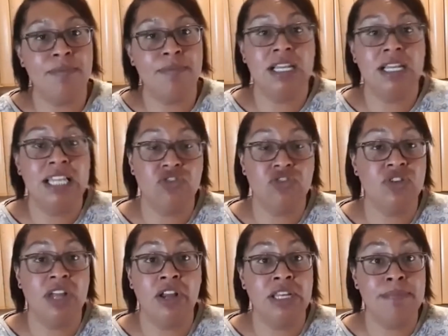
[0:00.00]
but literally
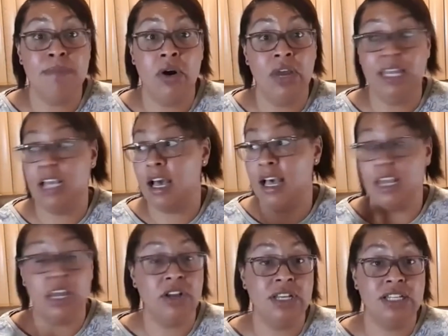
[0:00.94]
only minor and
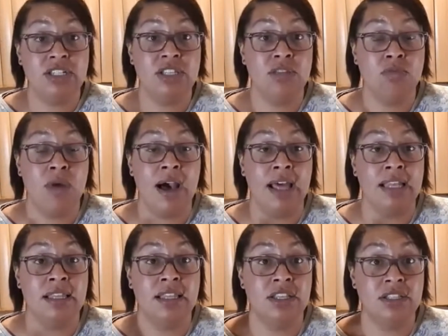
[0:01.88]
only to the
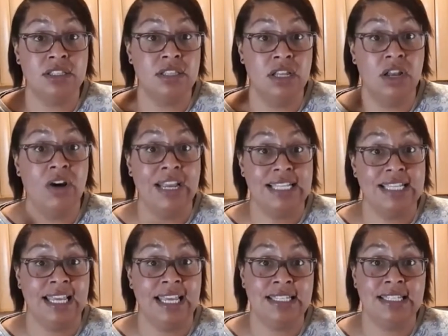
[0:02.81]
one that's the
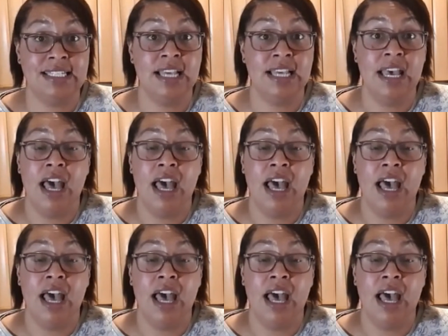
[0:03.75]
lightest.